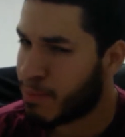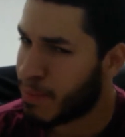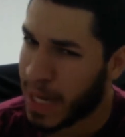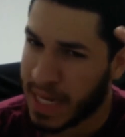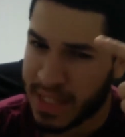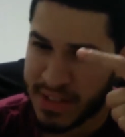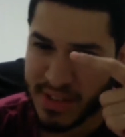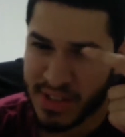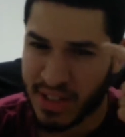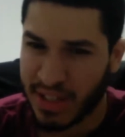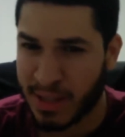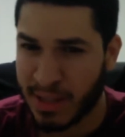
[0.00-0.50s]

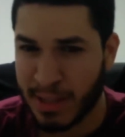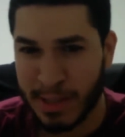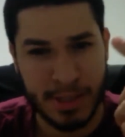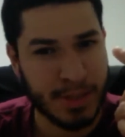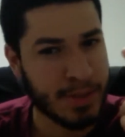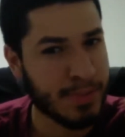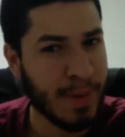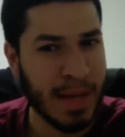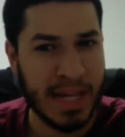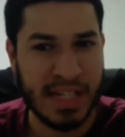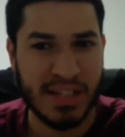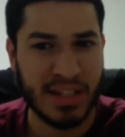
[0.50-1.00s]

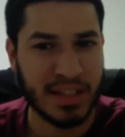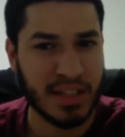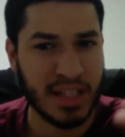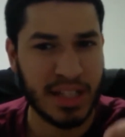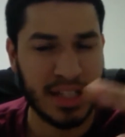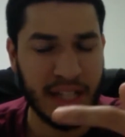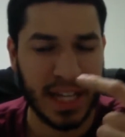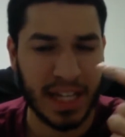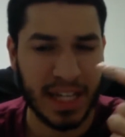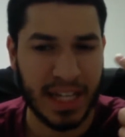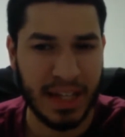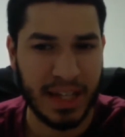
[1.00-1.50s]
it's basically
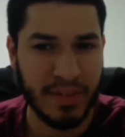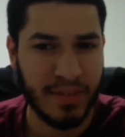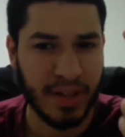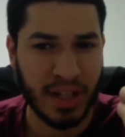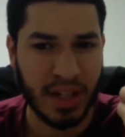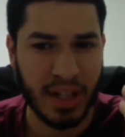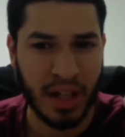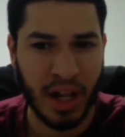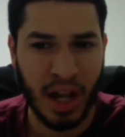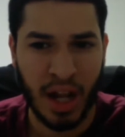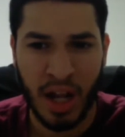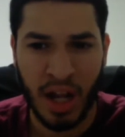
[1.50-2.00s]
like
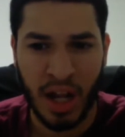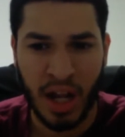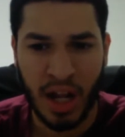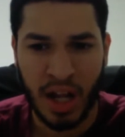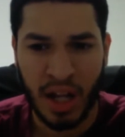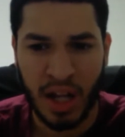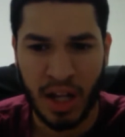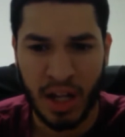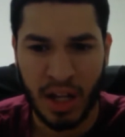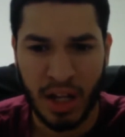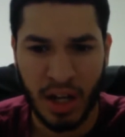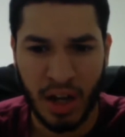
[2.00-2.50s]
giving
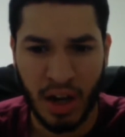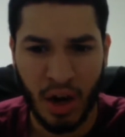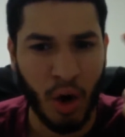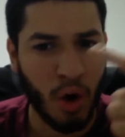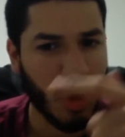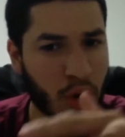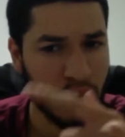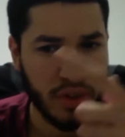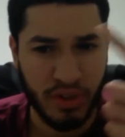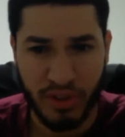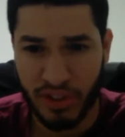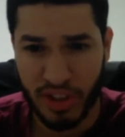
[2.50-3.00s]

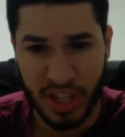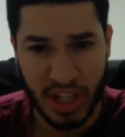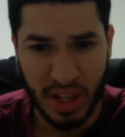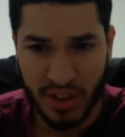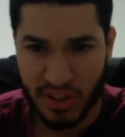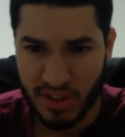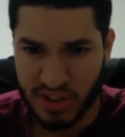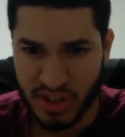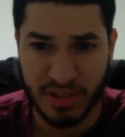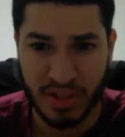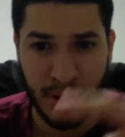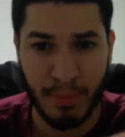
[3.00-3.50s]
all the
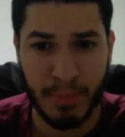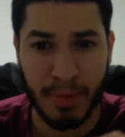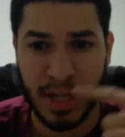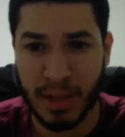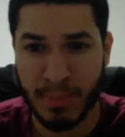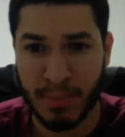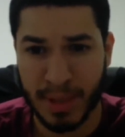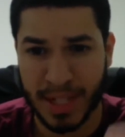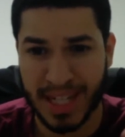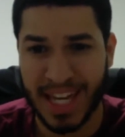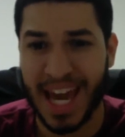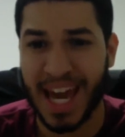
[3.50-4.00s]
other
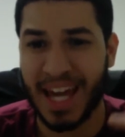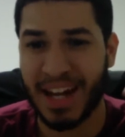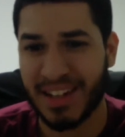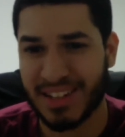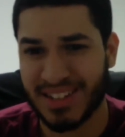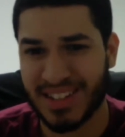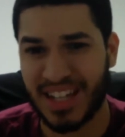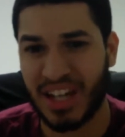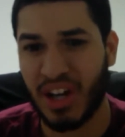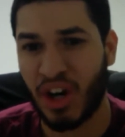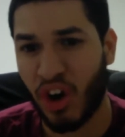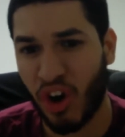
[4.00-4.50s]
summoning
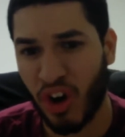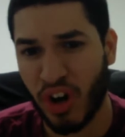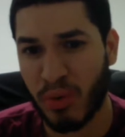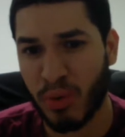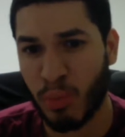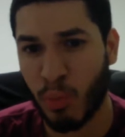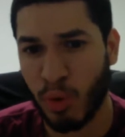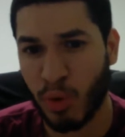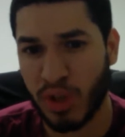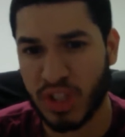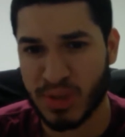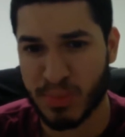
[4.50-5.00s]
mechanics a
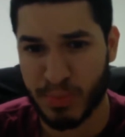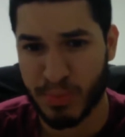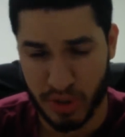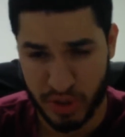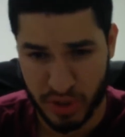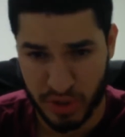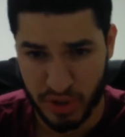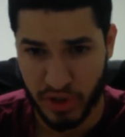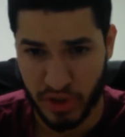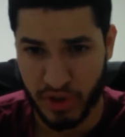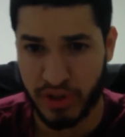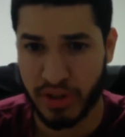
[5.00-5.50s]
hard once
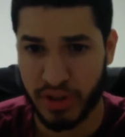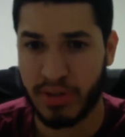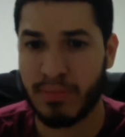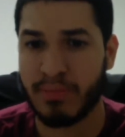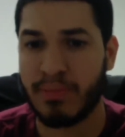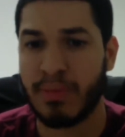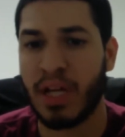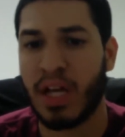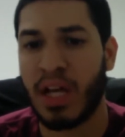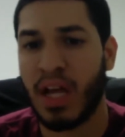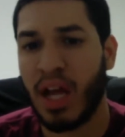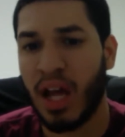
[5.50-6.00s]
per turn.
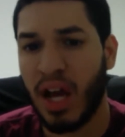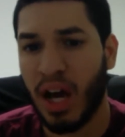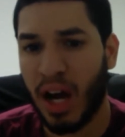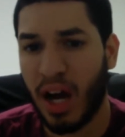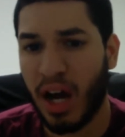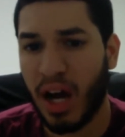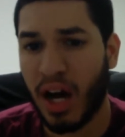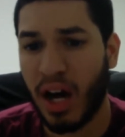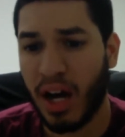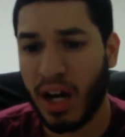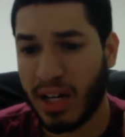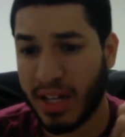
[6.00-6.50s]

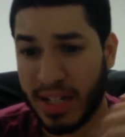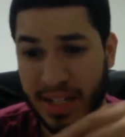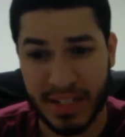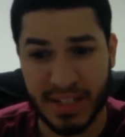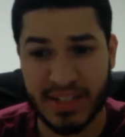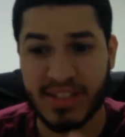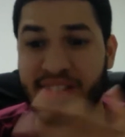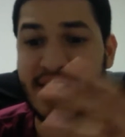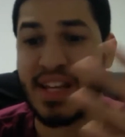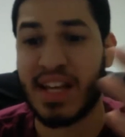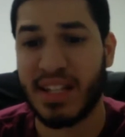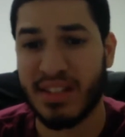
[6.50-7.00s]
In
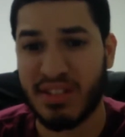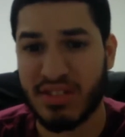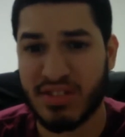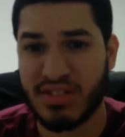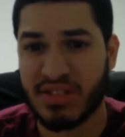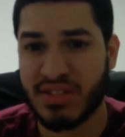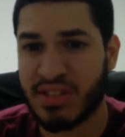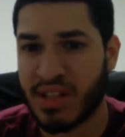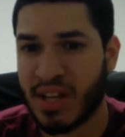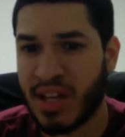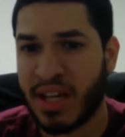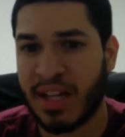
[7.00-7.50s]
a
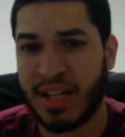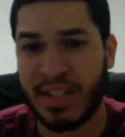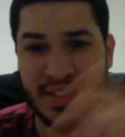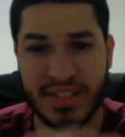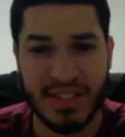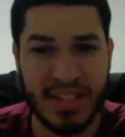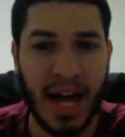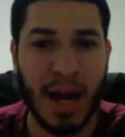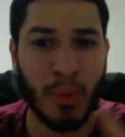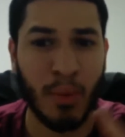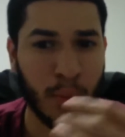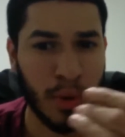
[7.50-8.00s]
sense,
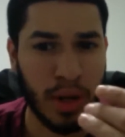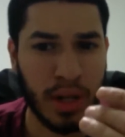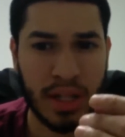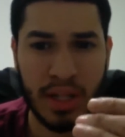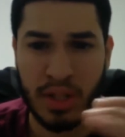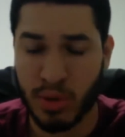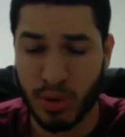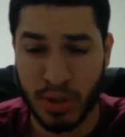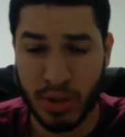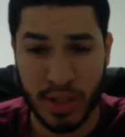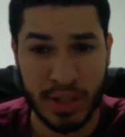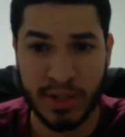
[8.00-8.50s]
it's not
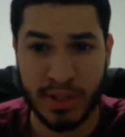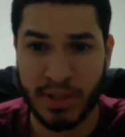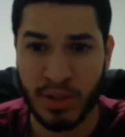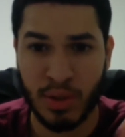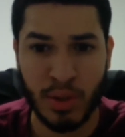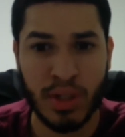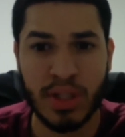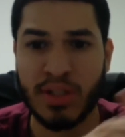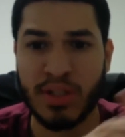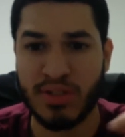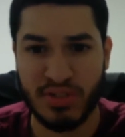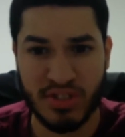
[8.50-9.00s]
really. You
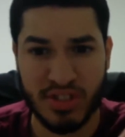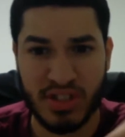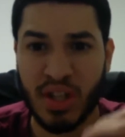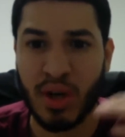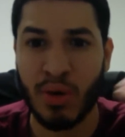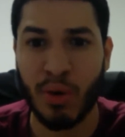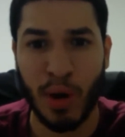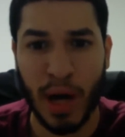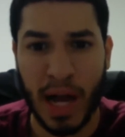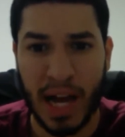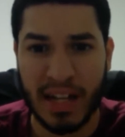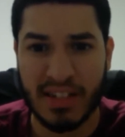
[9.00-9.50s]
can
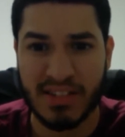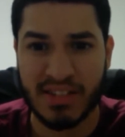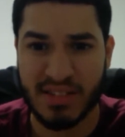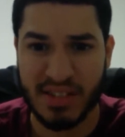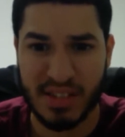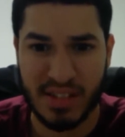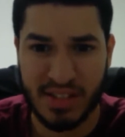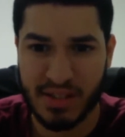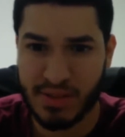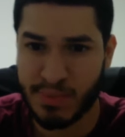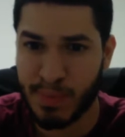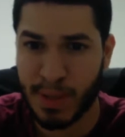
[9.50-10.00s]
still
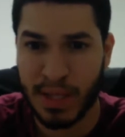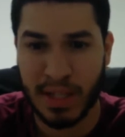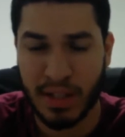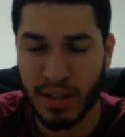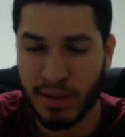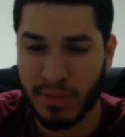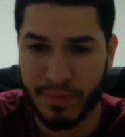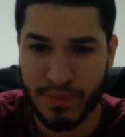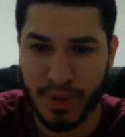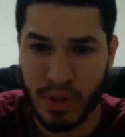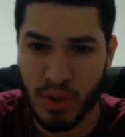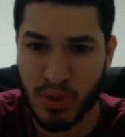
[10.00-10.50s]
Xyz,
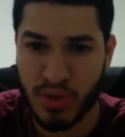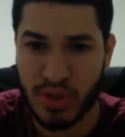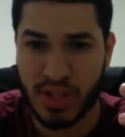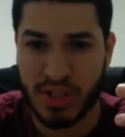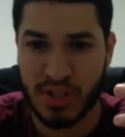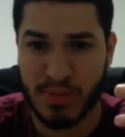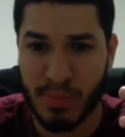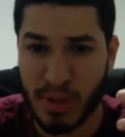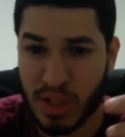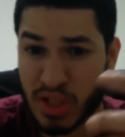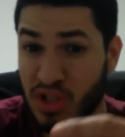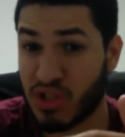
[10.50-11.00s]
pendulum fusion
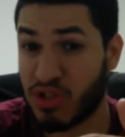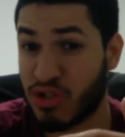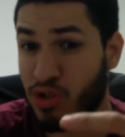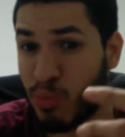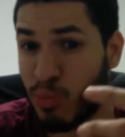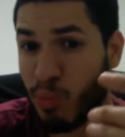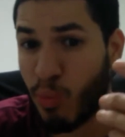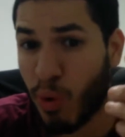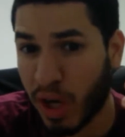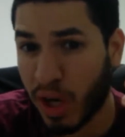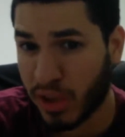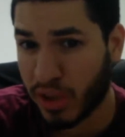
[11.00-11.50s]
as much as
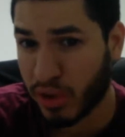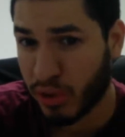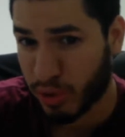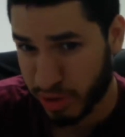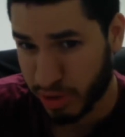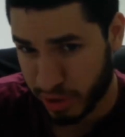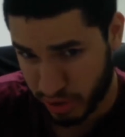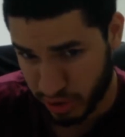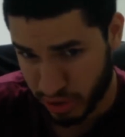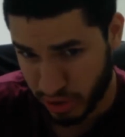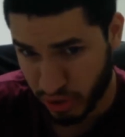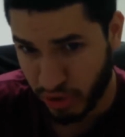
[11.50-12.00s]
you want
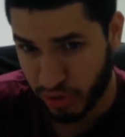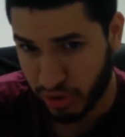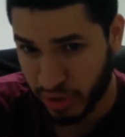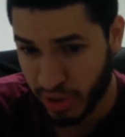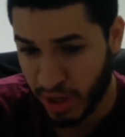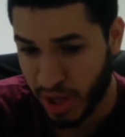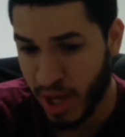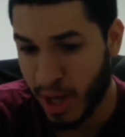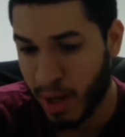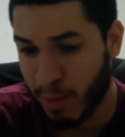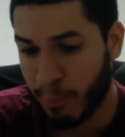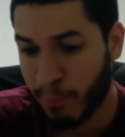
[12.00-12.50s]
during the
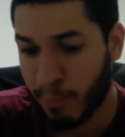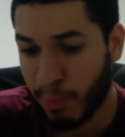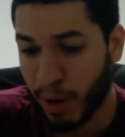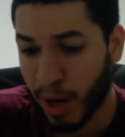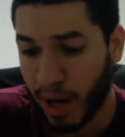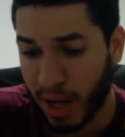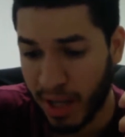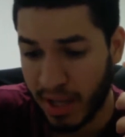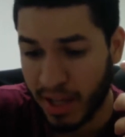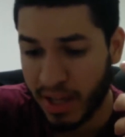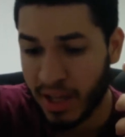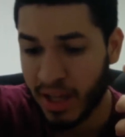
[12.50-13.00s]
turn,
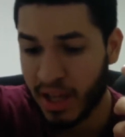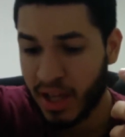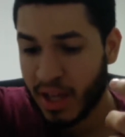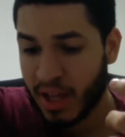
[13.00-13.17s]
but